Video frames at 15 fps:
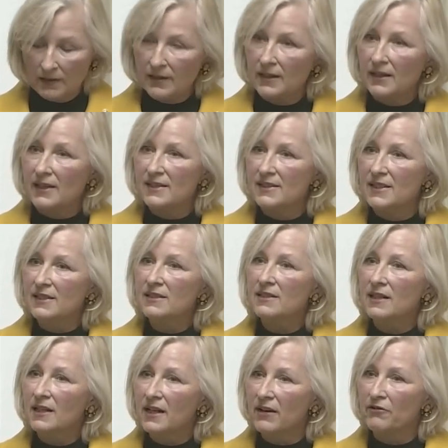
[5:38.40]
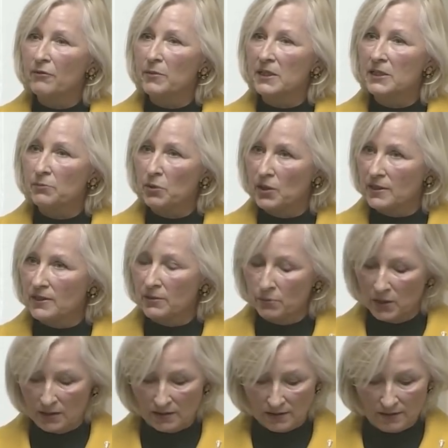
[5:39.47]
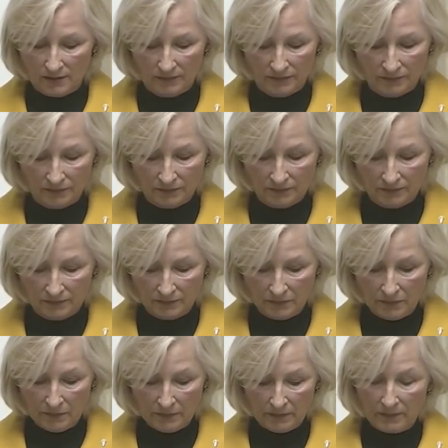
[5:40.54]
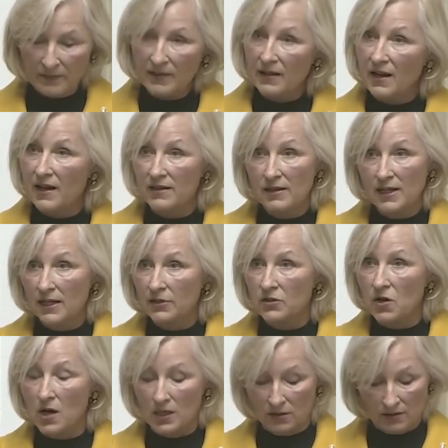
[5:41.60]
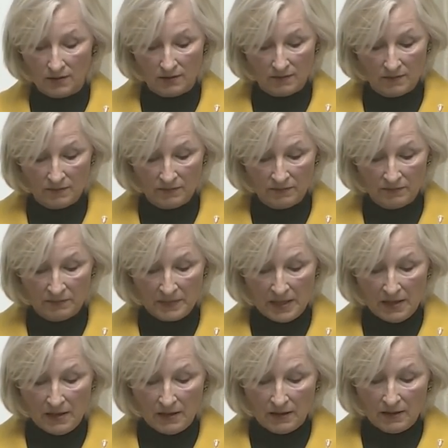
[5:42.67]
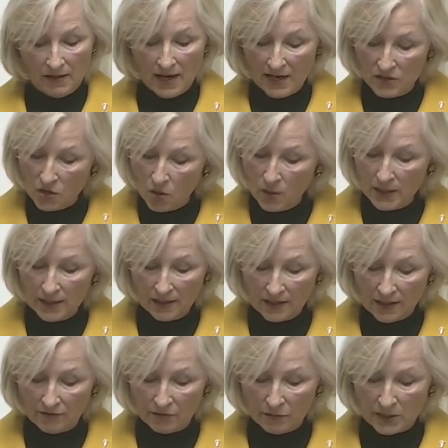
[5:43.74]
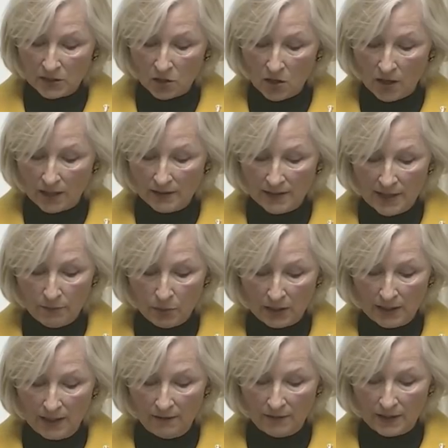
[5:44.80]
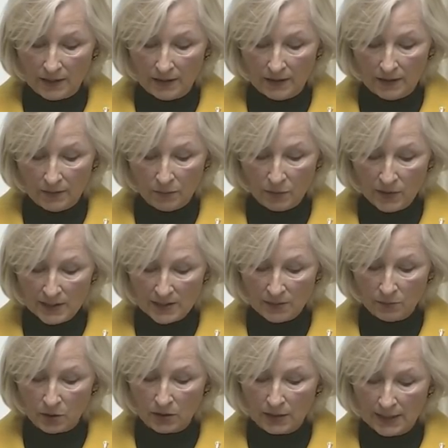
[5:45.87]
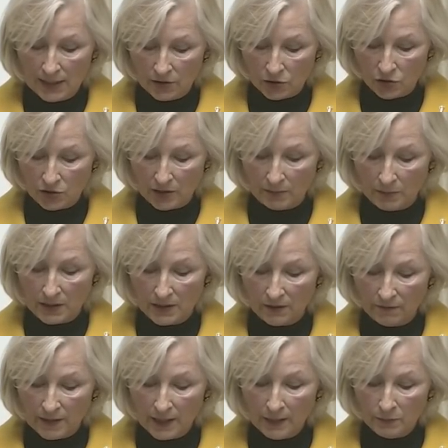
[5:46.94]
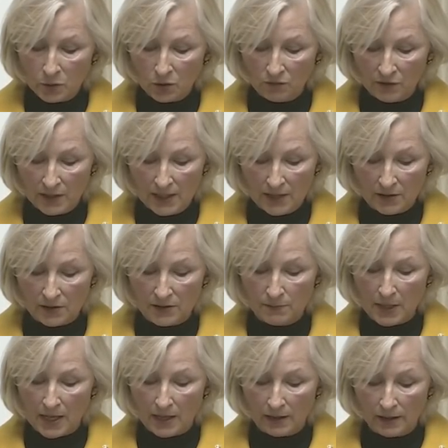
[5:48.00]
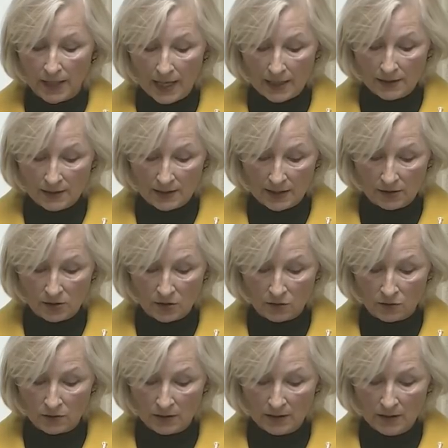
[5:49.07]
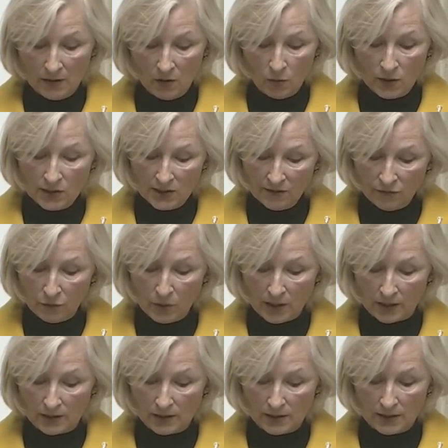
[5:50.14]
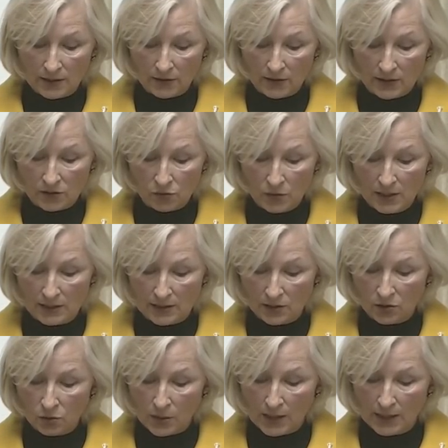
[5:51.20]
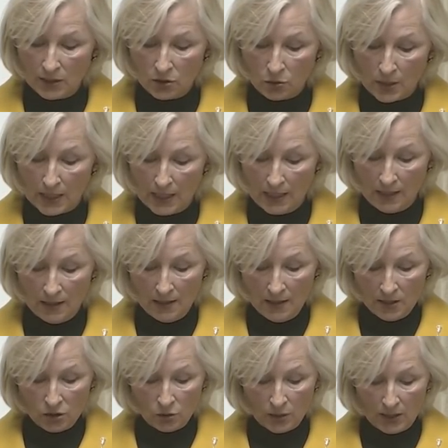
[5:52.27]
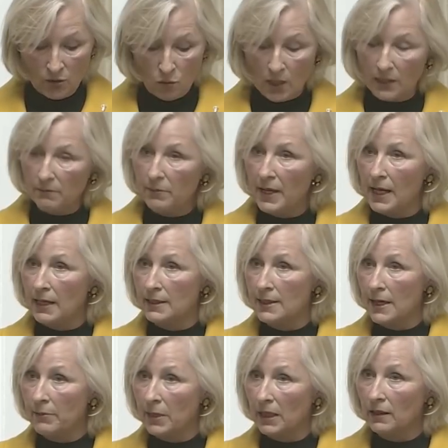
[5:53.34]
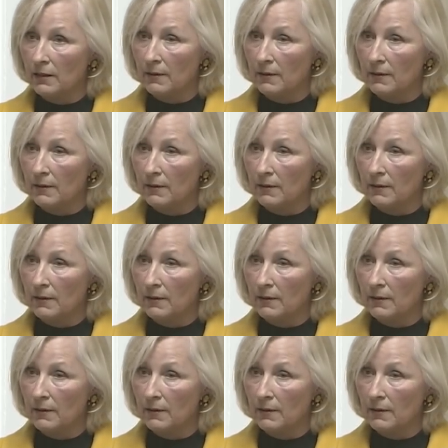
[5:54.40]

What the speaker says: Is this the government's principles? I think not. I know in the government's heart they believe in principled leadership developed over years by our ancestors, which have worked until this recent 2020-21 pandemic.